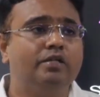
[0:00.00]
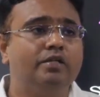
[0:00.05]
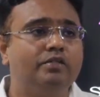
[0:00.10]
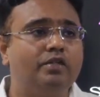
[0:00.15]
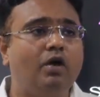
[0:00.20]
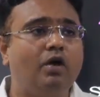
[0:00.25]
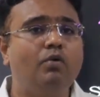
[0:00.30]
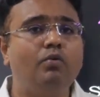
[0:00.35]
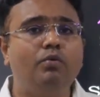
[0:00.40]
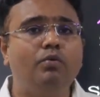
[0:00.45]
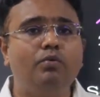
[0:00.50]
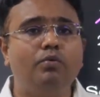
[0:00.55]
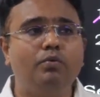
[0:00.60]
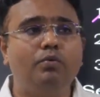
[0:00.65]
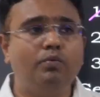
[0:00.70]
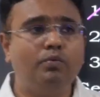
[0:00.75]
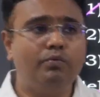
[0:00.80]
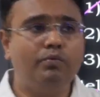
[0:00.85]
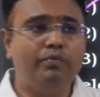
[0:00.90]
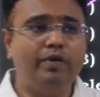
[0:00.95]
now
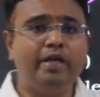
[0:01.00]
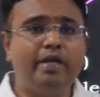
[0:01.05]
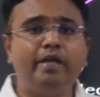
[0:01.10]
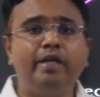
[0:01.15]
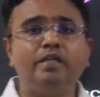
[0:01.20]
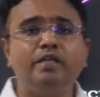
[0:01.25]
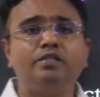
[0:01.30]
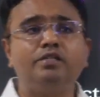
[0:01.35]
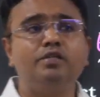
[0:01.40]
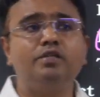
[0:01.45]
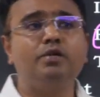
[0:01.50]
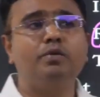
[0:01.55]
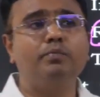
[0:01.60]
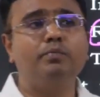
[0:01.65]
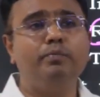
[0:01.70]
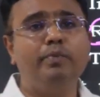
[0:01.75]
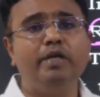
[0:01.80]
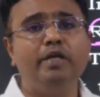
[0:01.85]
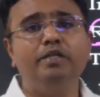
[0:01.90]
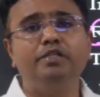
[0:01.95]
various
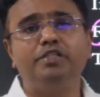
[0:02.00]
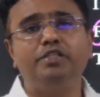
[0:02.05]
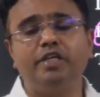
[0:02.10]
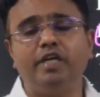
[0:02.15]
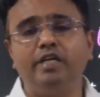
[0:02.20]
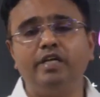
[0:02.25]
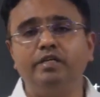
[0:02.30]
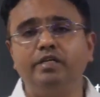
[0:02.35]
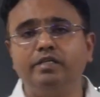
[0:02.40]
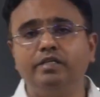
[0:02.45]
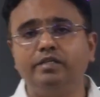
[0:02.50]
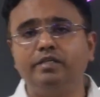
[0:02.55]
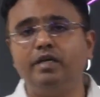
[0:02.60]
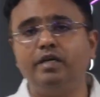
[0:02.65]
big chain,